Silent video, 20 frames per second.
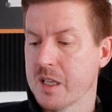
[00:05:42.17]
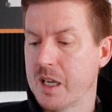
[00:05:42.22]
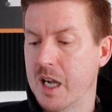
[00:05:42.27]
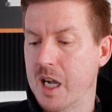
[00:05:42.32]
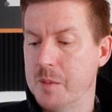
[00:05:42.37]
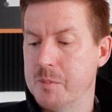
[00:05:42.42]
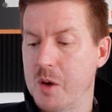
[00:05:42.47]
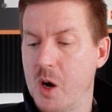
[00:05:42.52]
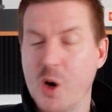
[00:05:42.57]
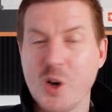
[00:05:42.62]

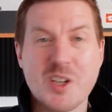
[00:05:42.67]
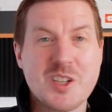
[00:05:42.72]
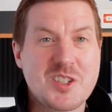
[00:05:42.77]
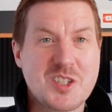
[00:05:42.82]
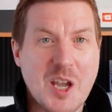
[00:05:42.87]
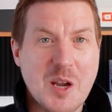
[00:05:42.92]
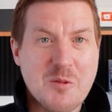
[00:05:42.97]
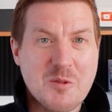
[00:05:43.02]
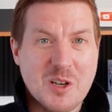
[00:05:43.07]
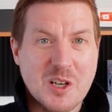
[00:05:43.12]
I
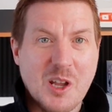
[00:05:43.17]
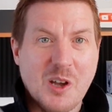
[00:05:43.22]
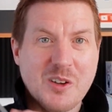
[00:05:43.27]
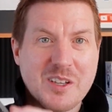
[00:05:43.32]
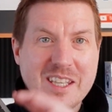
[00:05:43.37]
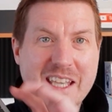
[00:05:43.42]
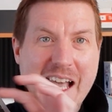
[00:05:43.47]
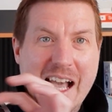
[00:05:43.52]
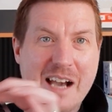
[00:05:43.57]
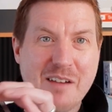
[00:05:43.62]
don't
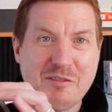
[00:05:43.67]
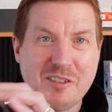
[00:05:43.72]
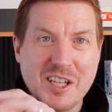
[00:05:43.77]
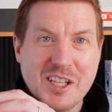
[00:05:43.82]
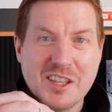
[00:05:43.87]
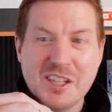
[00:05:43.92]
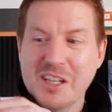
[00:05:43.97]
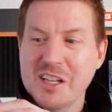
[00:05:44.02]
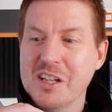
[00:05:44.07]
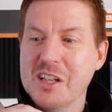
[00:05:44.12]
like
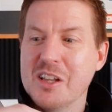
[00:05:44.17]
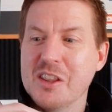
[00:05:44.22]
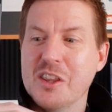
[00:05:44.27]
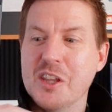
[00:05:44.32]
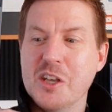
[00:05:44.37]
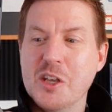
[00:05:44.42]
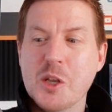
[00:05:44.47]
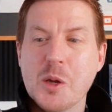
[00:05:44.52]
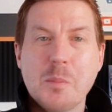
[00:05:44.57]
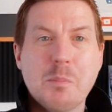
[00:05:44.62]
having
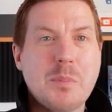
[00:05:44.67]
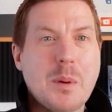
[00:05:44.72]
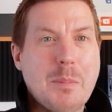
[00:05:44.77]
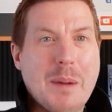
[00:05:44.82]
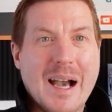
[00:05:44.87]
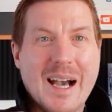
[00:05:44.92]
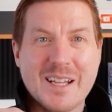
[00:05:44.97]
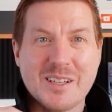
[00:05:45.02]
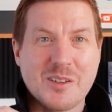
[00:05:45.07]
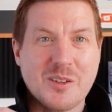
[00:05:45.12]
the number
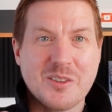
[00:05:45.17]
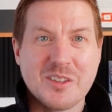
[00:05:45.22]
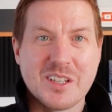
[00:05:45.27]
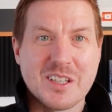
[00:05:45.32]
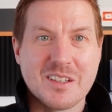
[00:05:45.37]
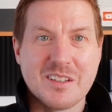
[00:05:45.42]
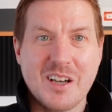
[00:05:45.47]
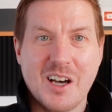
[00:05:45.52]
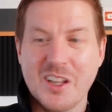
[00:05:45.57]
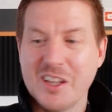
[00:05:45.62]
pad on
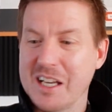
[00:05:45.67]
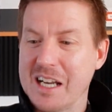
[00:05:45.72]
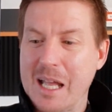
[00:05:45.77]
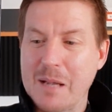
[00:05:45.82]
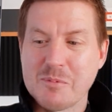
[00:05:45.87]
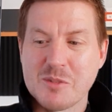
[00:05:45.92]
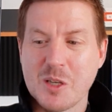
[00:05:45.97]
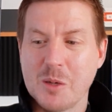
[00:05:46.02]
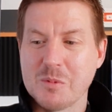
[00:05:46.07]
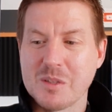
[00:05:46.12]
a
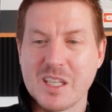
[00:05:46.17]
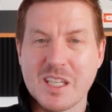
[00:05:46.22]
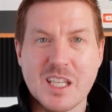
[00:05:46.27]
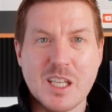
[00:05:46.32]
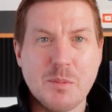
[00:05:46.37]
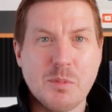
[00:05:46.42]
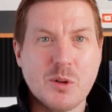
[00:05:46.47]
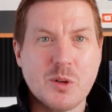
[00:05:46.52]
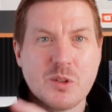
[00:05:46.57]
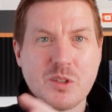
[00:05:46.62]
laptop
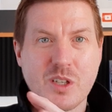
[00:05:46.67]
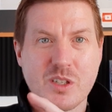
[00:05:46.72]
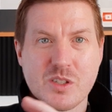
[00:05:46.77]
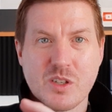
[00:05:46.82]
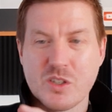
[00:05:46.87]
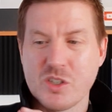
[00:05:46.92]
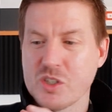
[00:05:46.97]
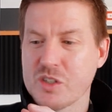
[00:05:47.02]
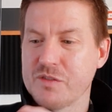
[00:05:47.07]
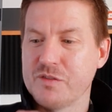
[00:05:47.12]
keyboard because
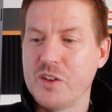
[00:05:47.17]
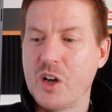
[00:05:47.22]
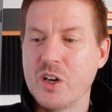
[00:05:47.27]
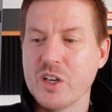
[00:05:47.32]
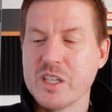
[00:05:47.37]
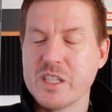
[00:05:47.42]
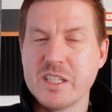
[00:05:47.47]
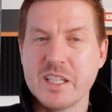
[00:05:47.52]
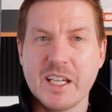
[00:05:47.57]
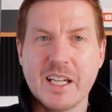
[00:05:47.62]
I just
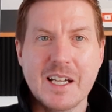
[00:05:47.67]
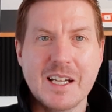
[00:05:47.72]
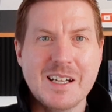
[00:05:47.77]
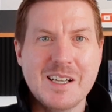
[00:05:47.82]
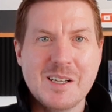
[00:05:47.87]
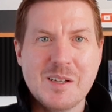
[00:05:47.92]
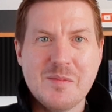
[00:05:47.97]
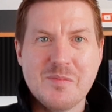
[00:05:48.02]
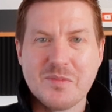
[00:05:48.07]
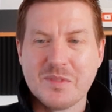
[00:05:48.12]
find it.
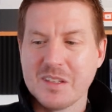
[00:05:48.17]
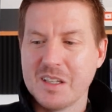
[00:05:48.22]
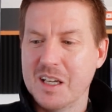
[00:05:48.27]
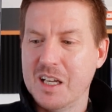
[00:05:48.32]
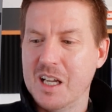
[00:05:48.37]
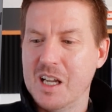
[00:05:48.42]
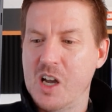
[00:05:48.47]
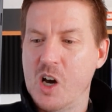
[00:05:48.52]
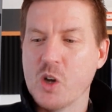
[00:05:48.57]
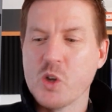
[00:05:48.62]

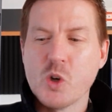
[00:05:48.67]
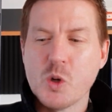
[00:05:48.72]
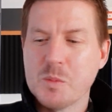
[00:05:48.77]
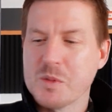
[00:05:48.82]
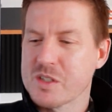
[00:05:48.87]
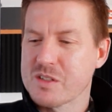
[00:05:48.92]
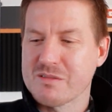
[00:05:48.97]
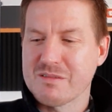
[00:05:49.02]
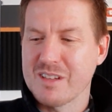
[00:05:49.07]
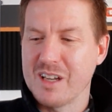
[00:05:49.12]

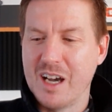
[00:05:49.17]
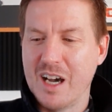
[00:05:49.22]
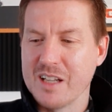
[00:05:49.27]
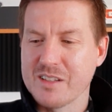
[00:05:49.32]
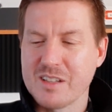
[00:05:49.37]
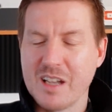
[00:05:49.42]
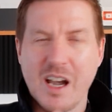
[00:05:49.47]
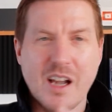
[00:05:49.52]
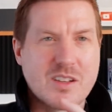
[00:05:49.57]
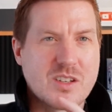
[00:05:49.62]

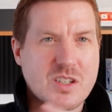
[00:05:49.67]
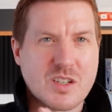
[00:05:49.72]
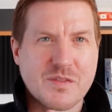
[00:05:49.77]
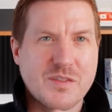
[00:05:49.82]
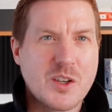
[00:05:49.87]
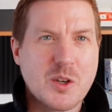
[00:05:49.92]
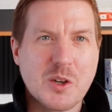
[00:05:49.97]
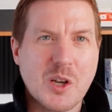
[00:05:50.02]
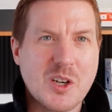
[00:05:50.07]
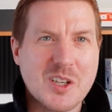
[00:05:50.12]
I just
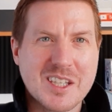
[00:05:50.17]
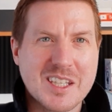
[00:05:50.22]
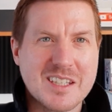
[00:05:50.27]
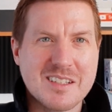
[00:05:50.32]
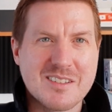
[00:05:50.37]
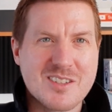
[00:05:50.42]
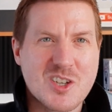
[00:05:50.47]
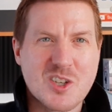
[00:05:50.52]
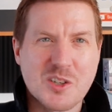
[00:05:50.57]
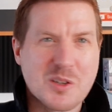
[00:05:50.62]
feel like
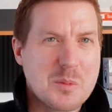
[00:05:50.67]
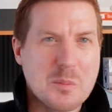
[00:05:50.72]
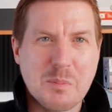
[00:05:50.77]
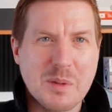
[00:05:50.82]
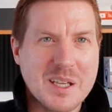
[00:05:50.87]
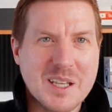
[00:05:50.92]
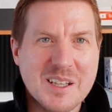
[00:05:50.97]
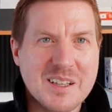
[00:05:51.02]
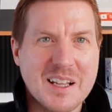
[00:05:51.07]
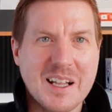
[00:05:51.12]
it shouldn't
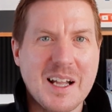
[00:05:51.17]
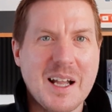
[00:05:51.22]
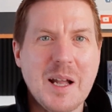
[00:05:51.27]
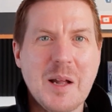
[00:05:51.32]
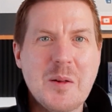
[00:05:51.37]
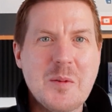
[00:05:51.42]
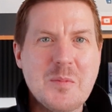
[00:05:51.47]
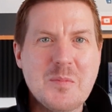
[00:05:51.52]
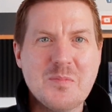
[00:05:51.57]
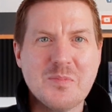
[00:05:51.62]
be
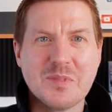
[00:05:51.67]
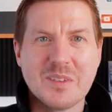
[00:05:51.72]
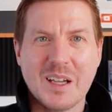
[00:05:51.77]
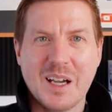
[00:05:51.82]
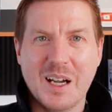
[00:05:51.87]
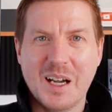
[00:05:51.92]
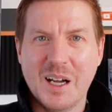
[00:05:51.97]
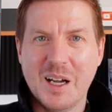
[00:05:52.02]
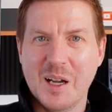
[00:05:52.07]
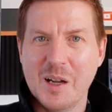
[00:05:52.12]
there.
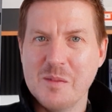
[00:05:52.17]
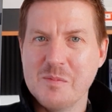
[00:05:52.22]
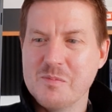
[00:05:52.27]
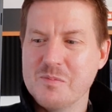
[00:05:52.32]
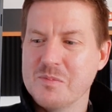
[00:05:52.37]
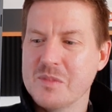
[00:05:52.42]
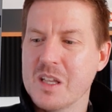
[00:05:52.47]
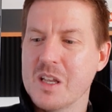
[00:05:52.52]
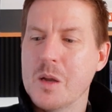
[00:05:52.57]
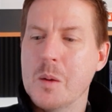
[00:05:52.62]

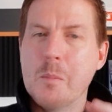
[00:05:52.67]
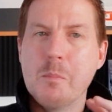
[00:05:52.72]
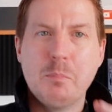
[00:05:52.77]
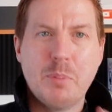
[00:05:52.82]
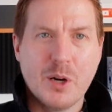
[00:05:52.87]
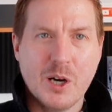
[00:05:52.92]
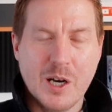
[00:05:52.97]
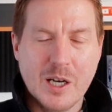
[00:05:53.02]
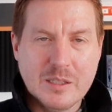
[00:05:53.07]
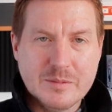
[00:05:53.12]

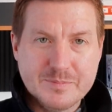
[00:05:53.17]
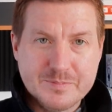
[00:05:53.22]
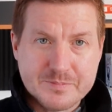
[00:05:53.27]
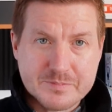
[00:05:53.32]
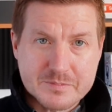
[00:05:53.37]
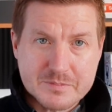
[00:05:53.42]
But